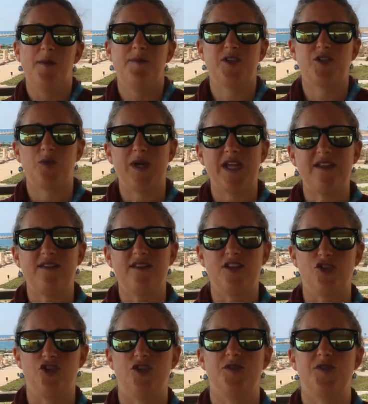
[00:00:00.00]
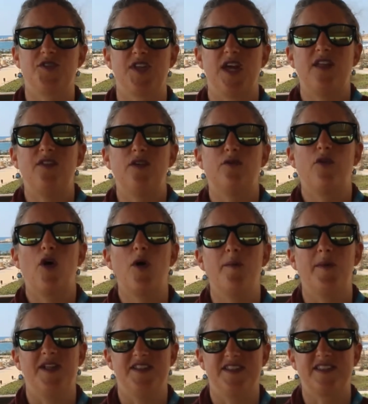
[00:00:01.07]
between the Jews and the
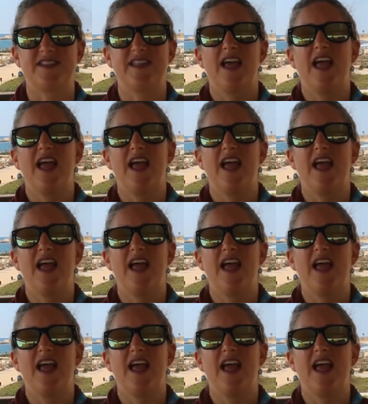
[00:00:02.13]
Romans.